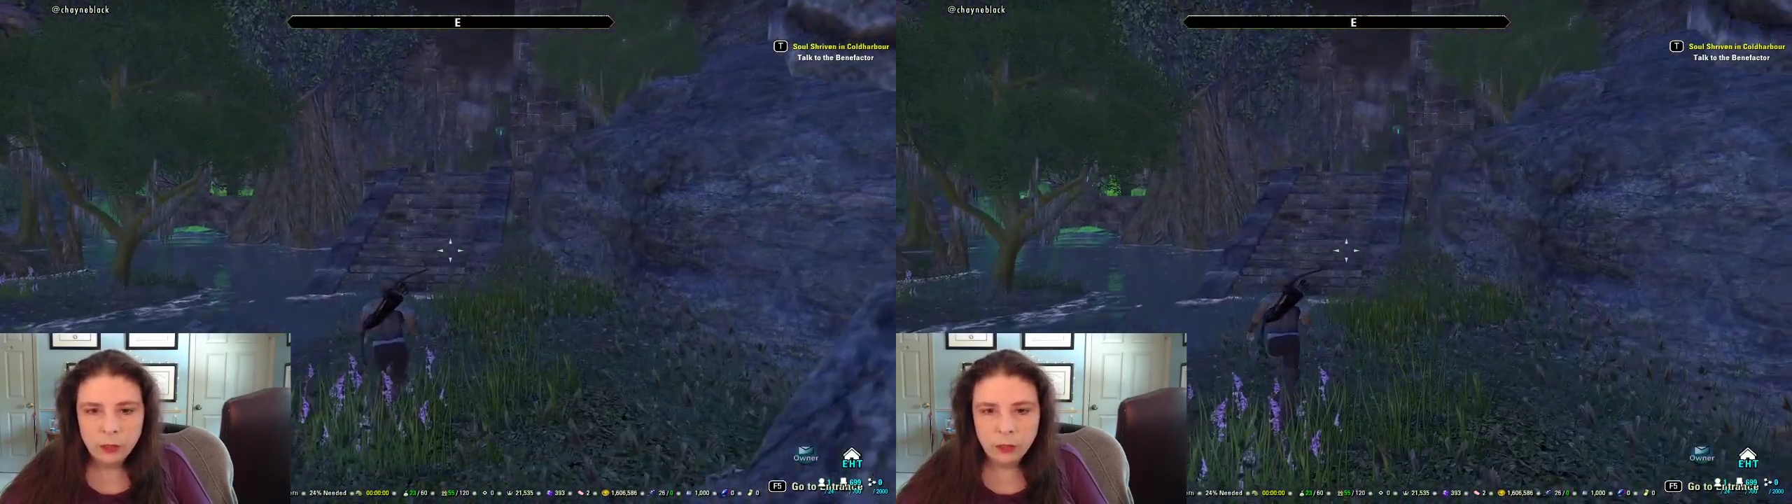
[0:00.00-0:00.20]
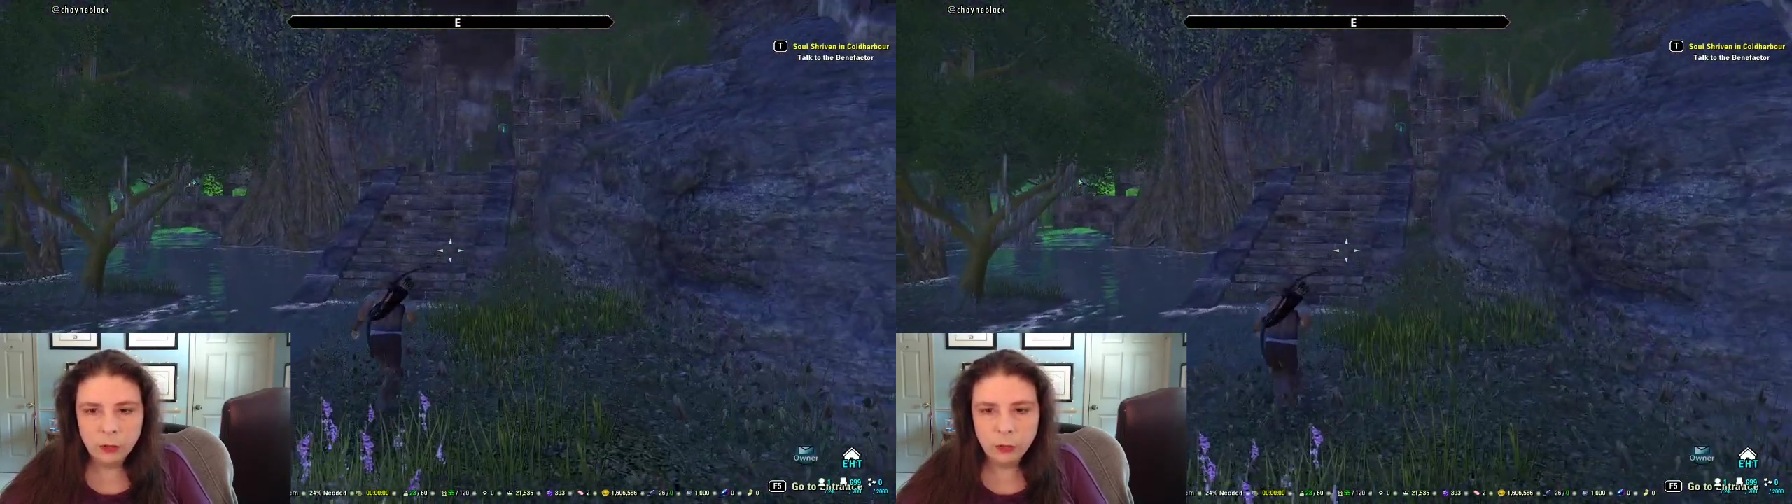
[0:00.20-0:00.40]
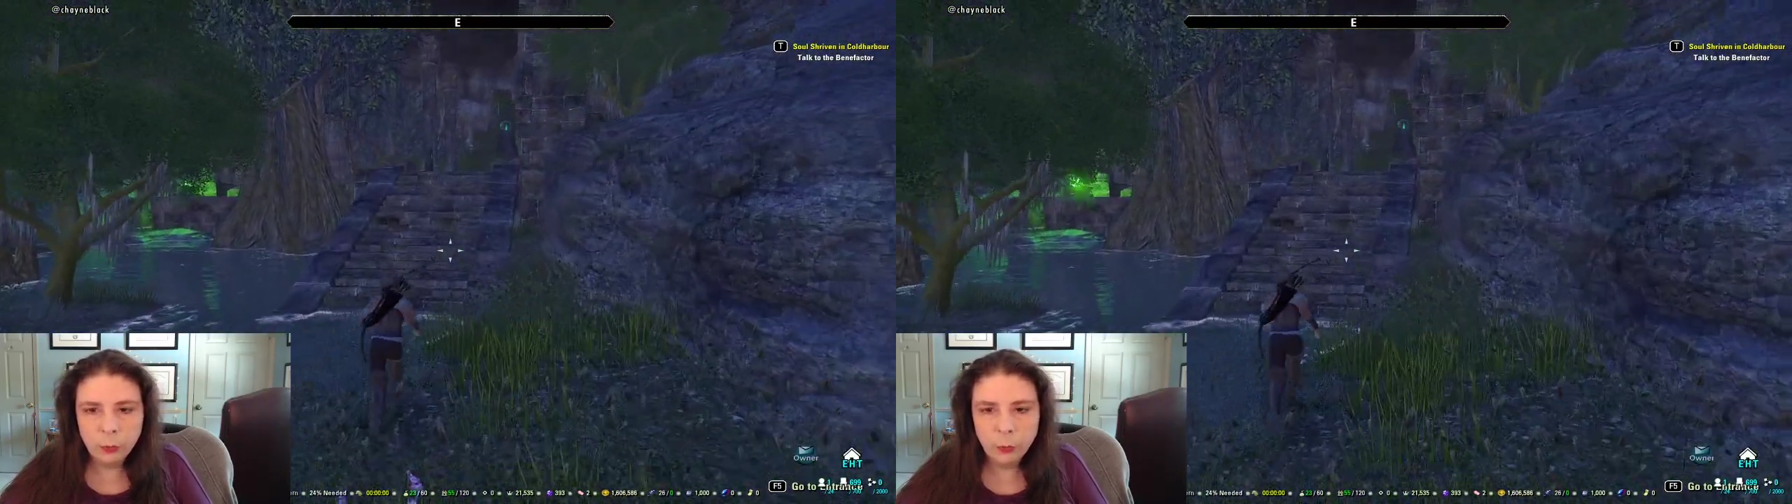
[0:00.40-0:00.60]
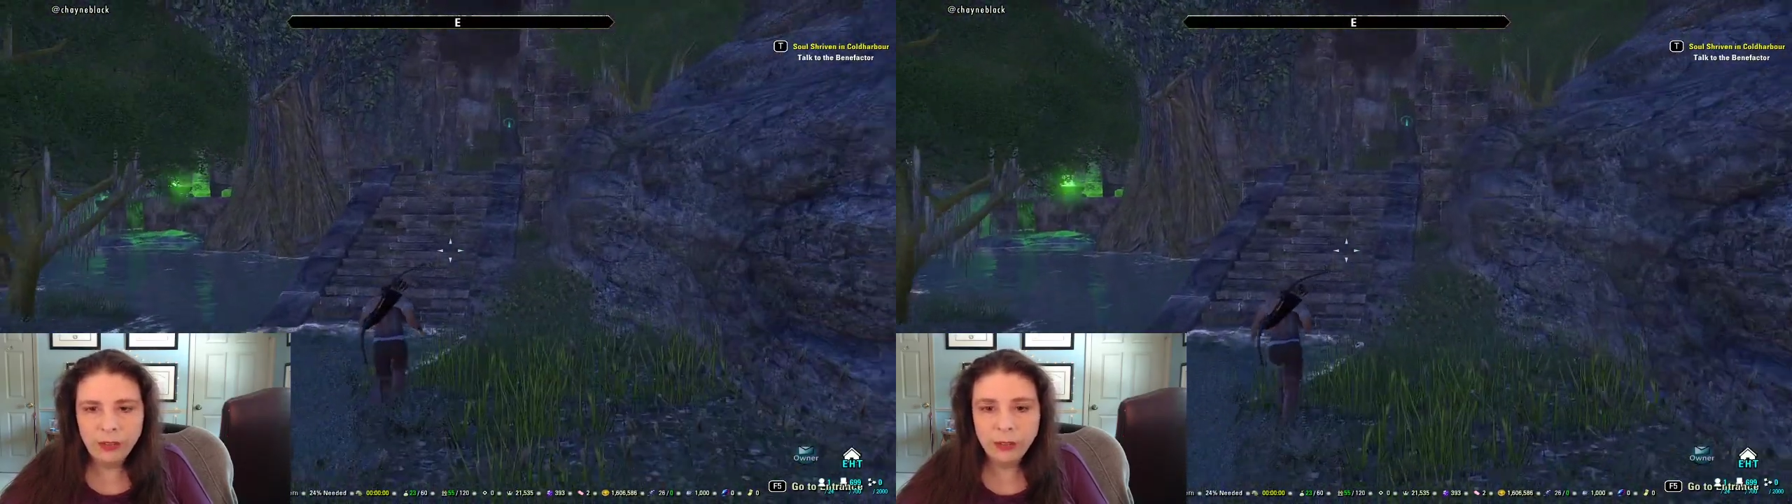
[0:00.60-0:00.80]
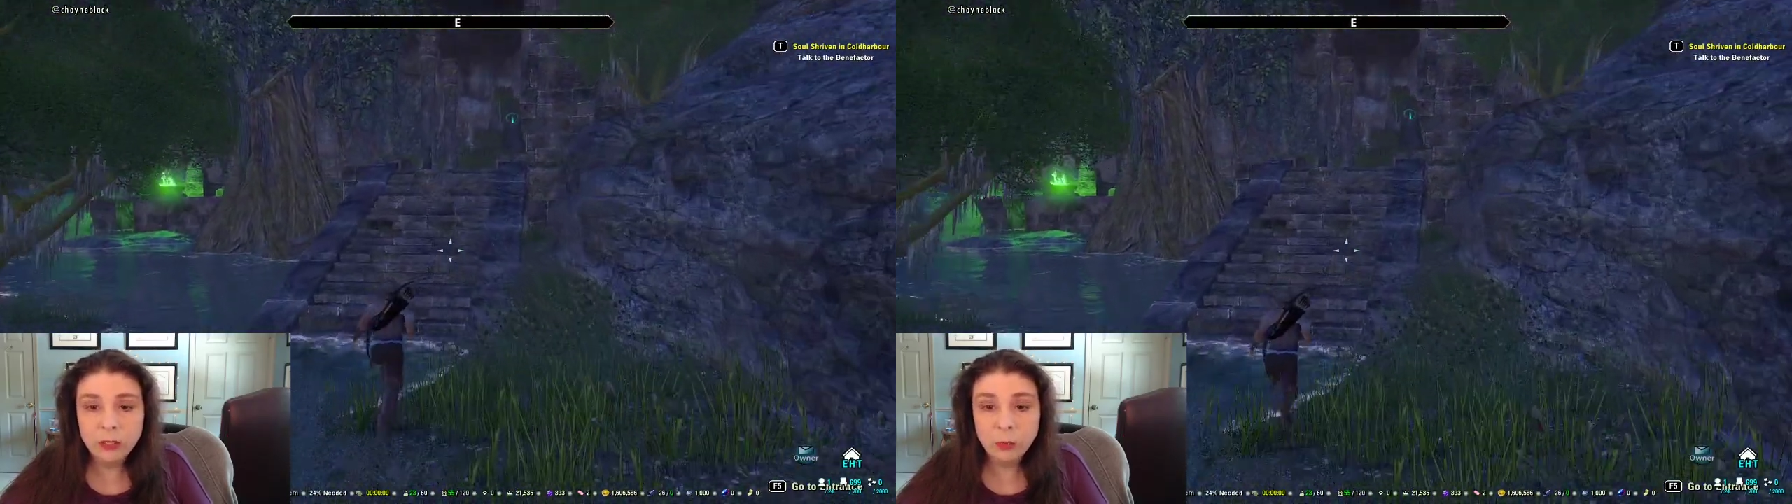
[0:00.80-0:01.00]
noticeable
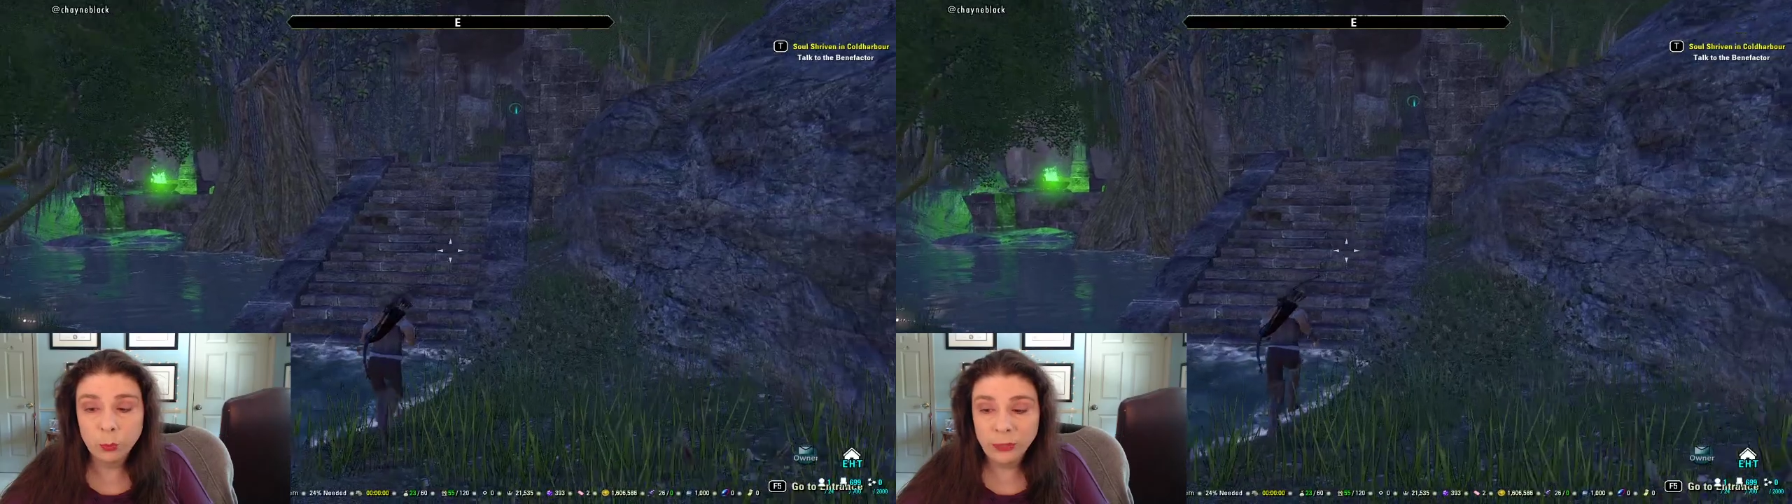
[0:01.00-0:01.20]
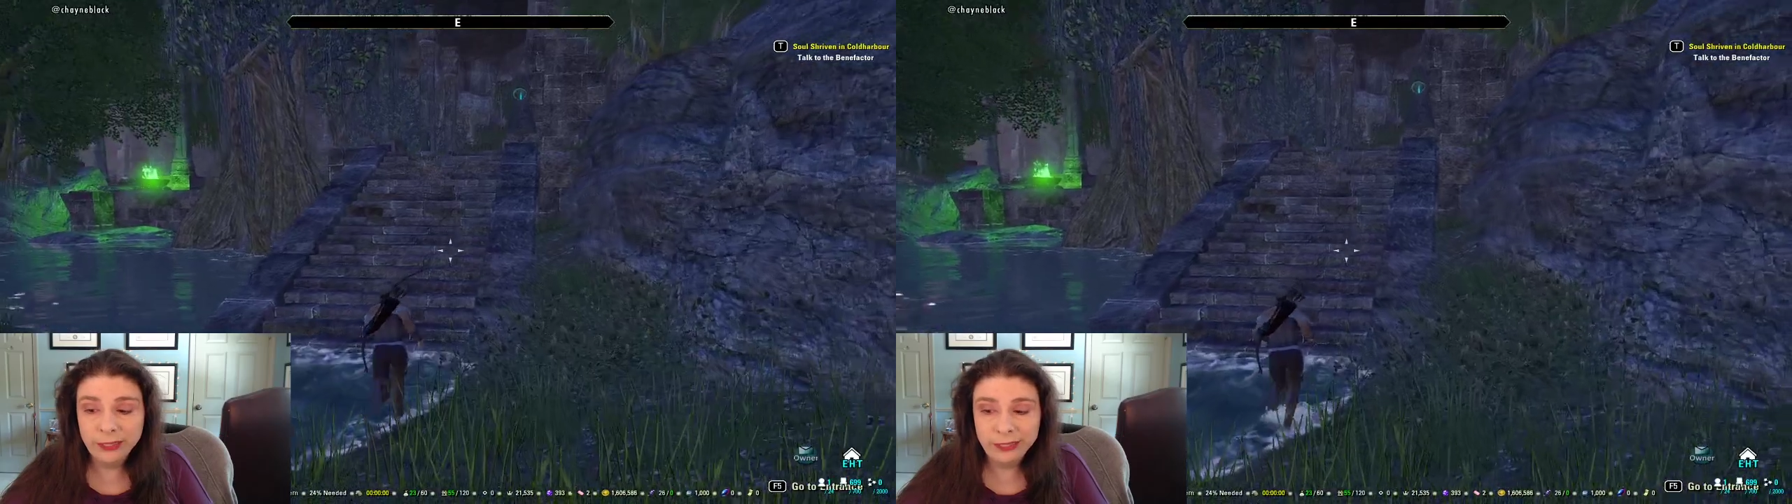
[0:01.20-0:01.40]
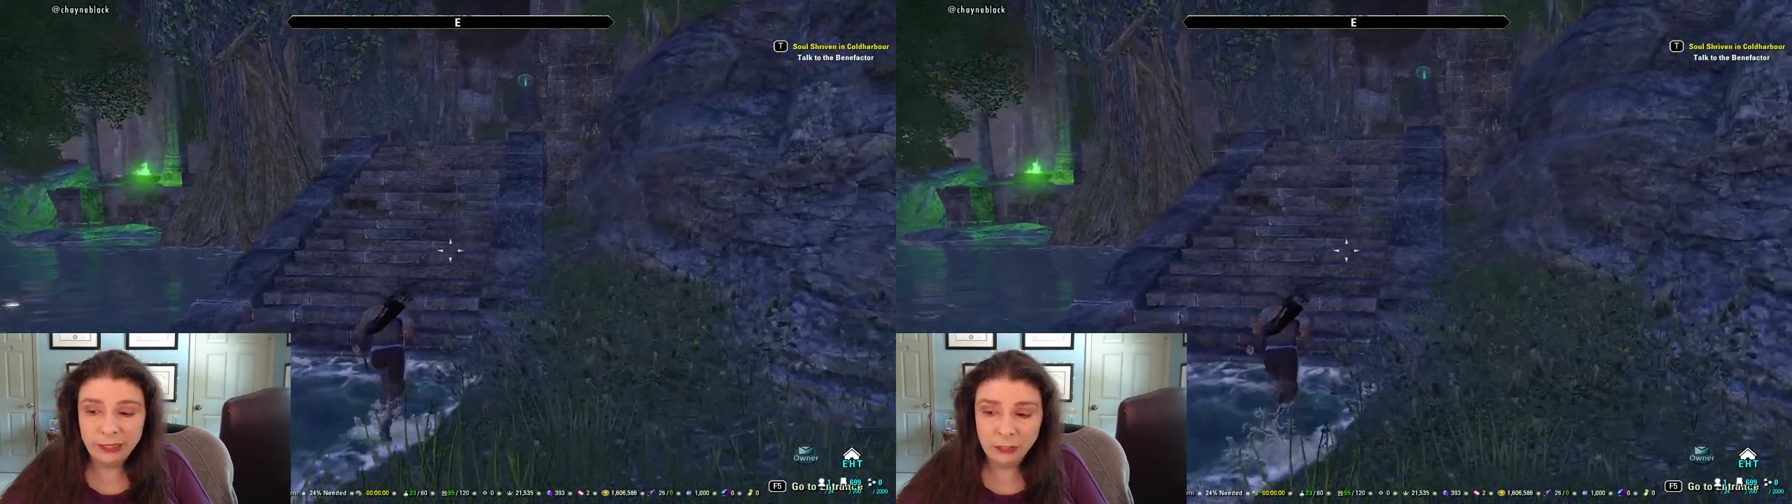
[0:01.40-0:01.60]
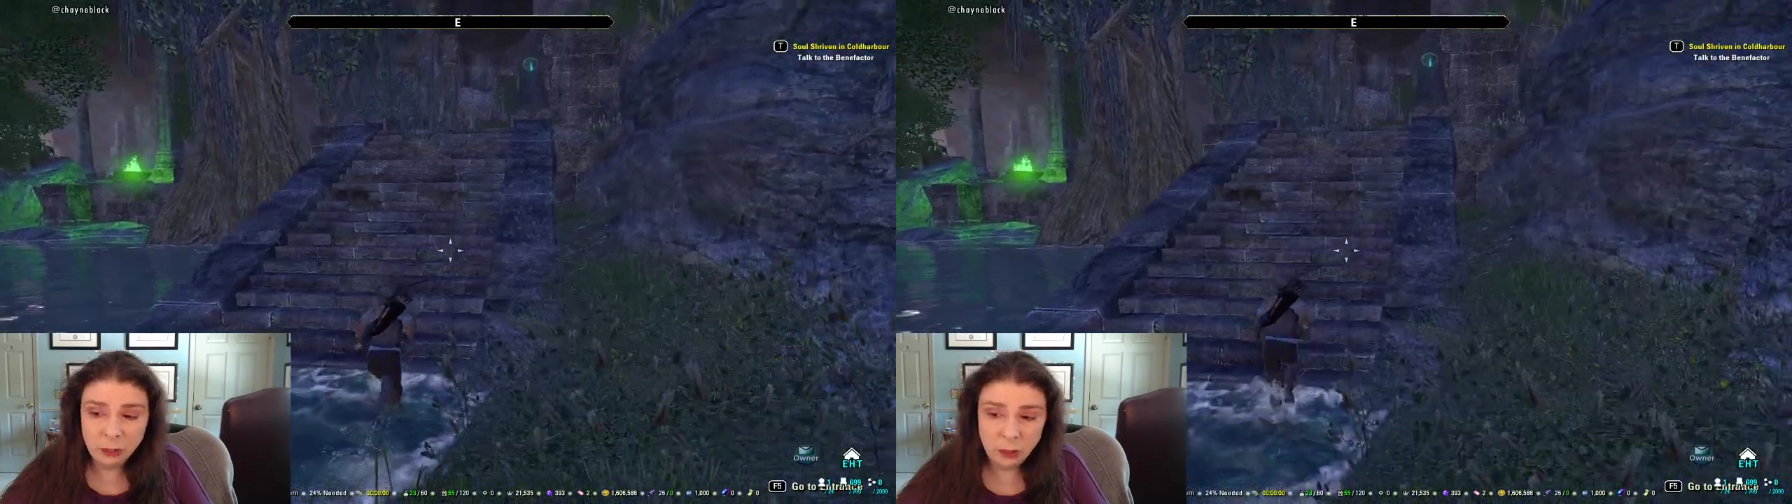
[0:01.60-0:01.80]
is Rimmen.